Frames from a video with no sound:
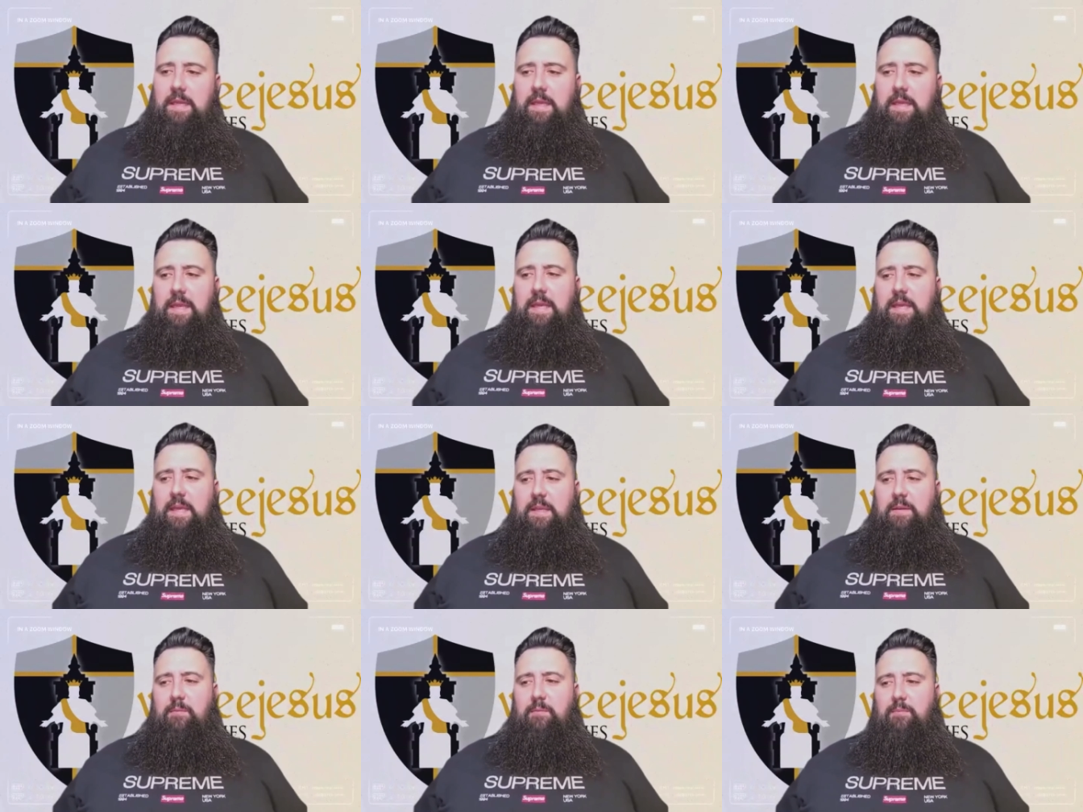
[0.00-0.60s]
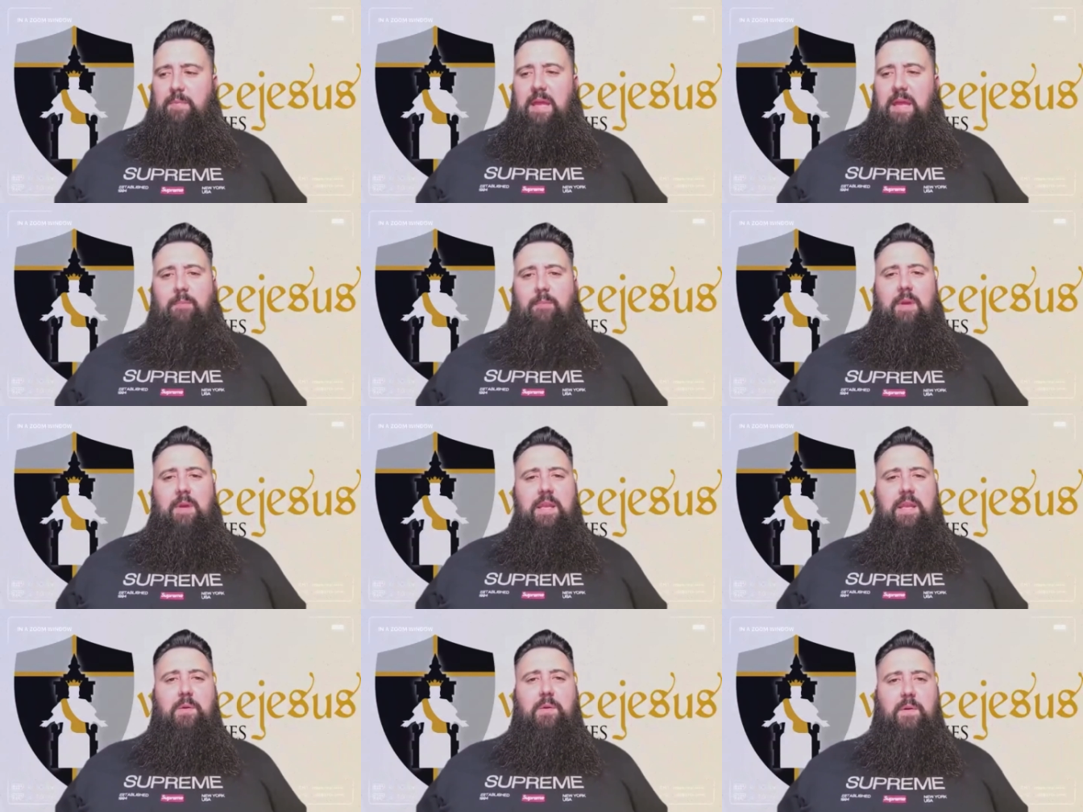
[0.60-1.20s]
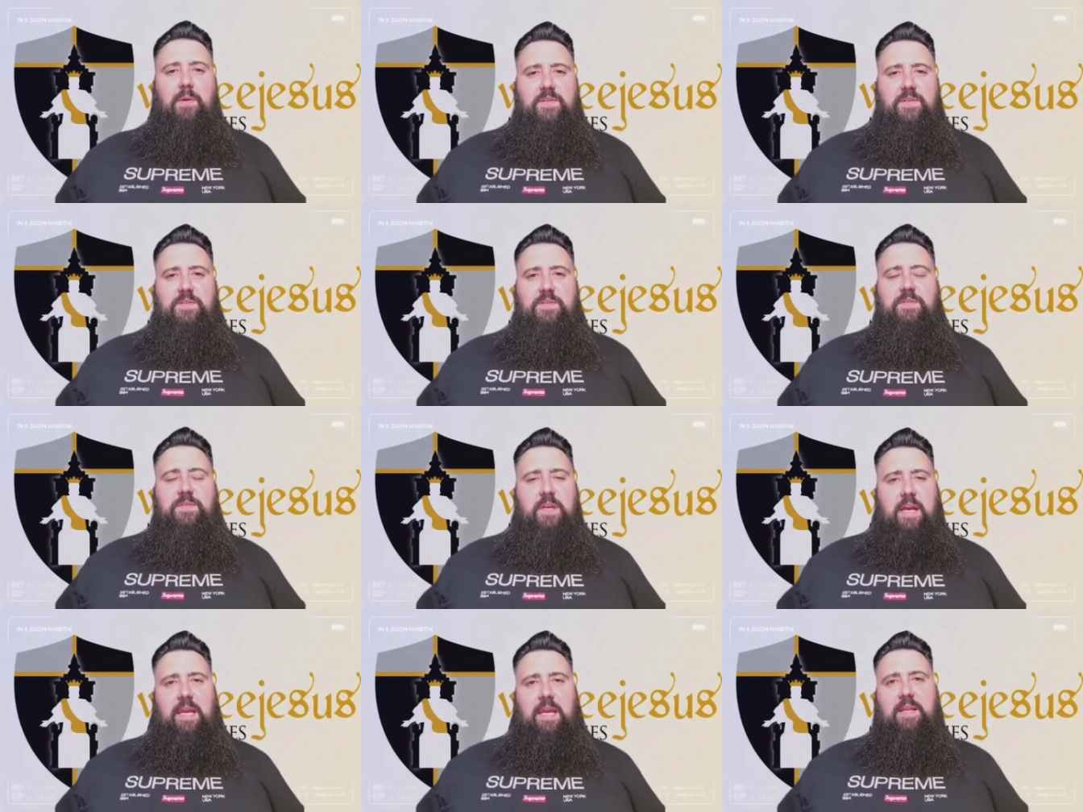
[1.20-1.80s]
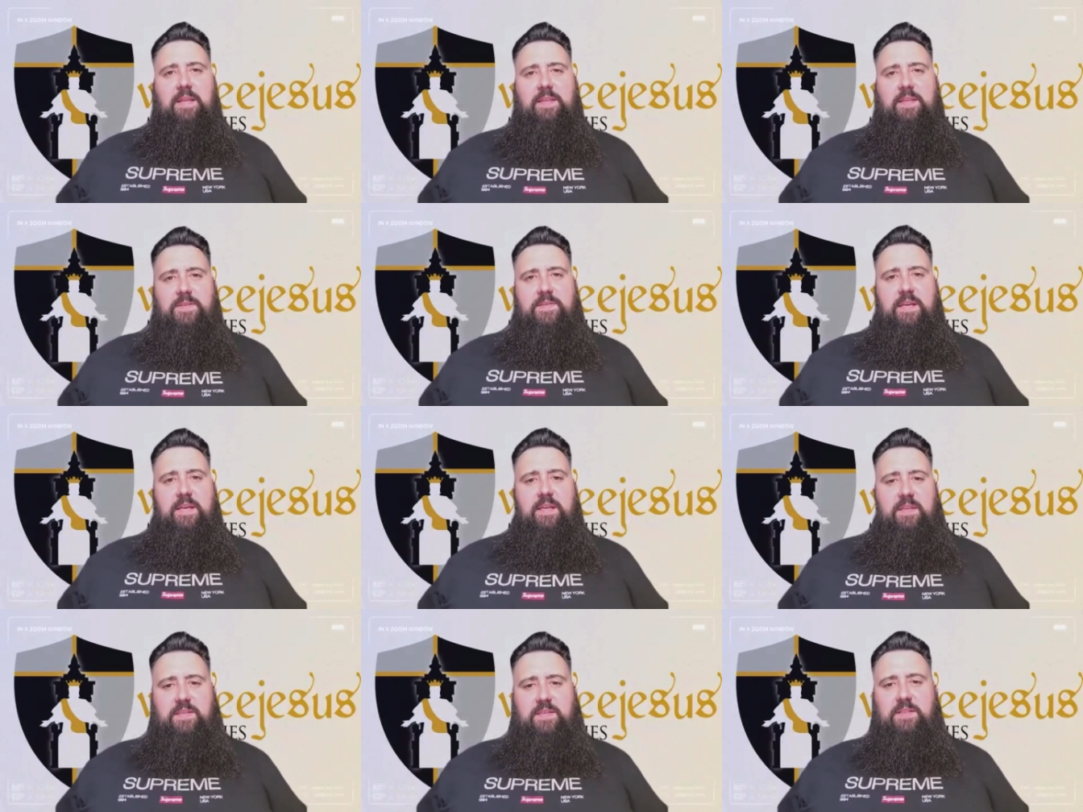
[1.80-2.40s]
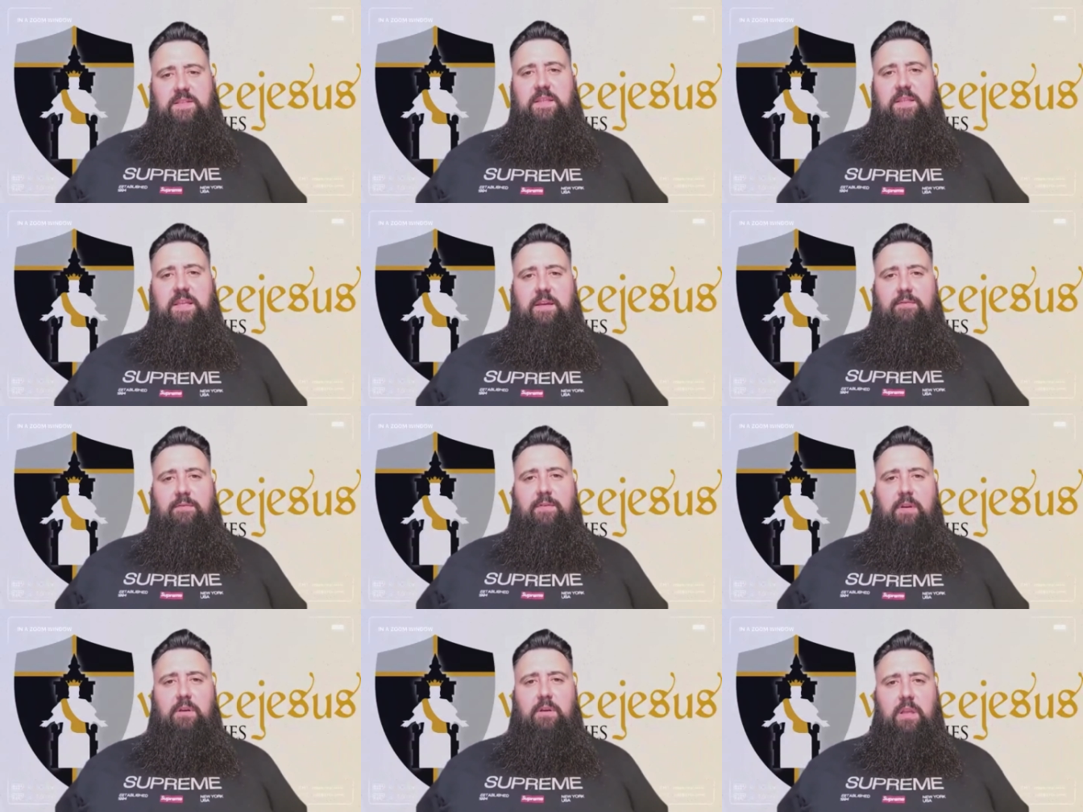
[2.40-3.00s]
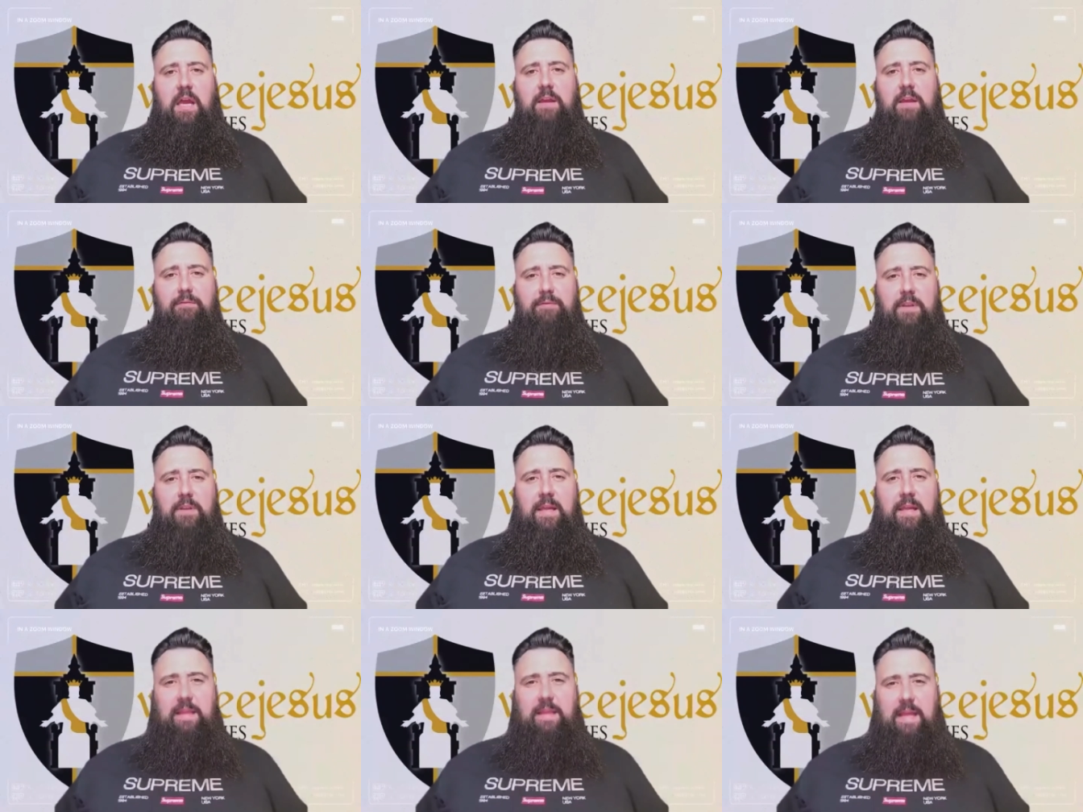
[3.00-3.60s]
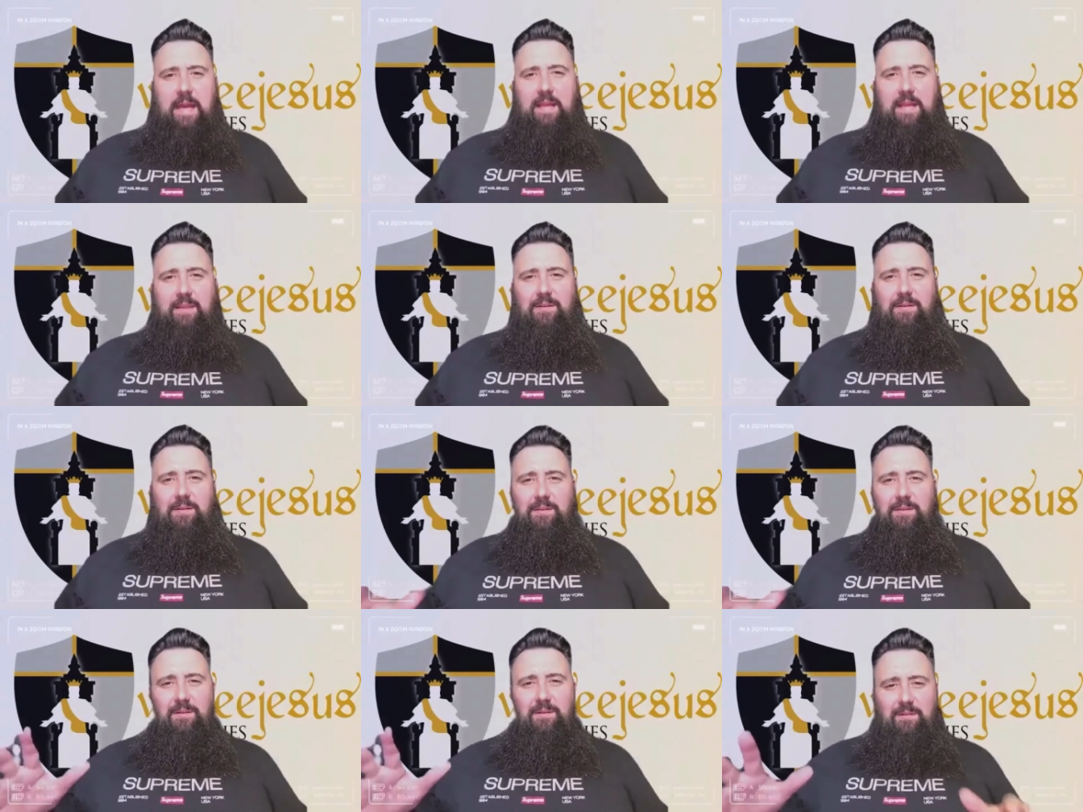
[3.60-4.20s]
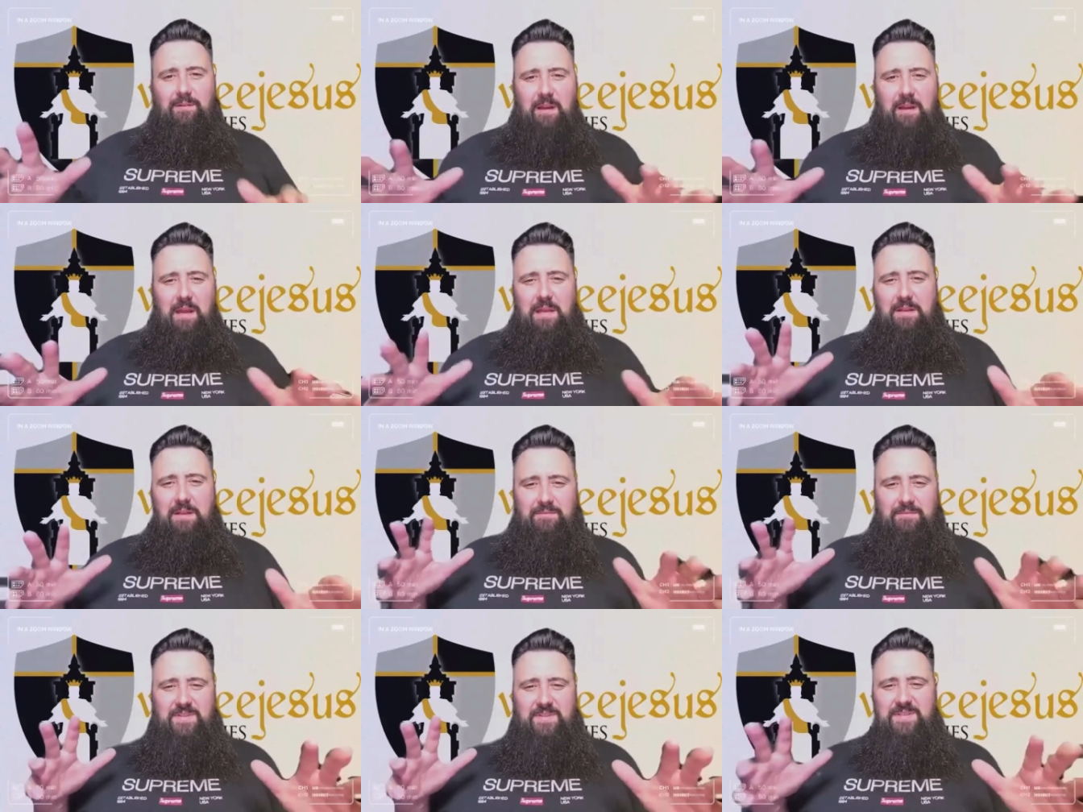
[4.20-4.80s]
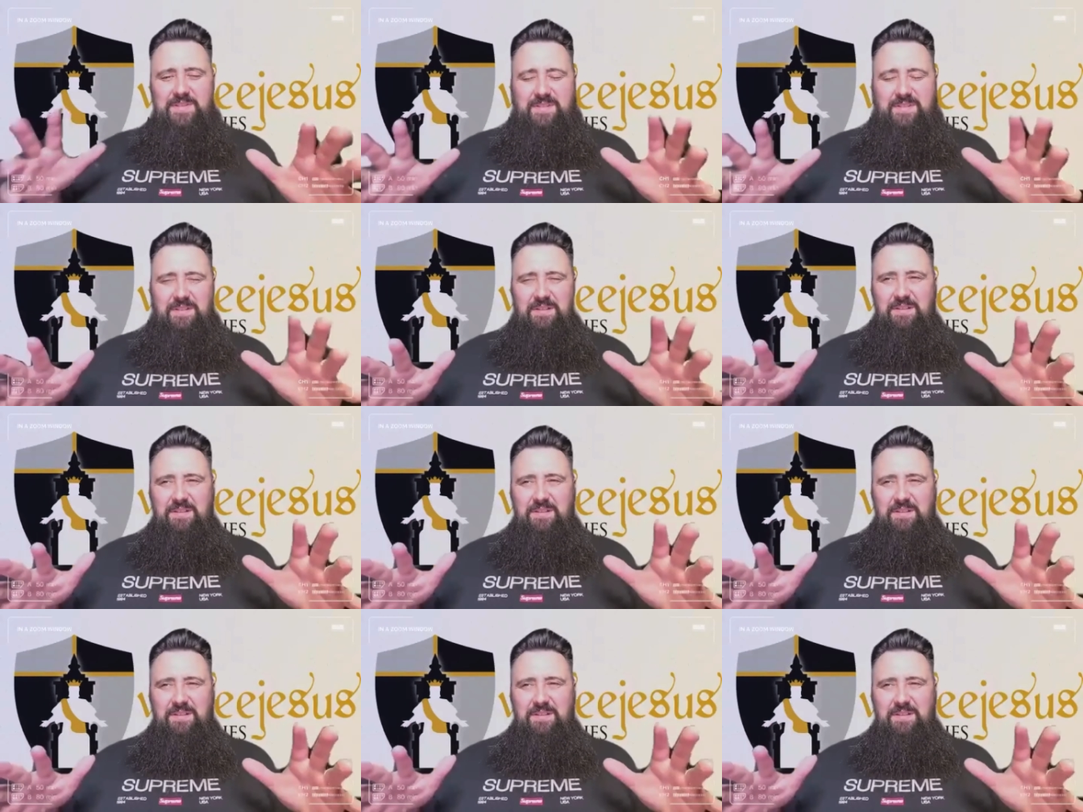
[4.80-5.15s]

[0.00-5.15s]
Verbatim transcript: And ma- many Christians, I hate to say this, live their life like that. They're they're kind of just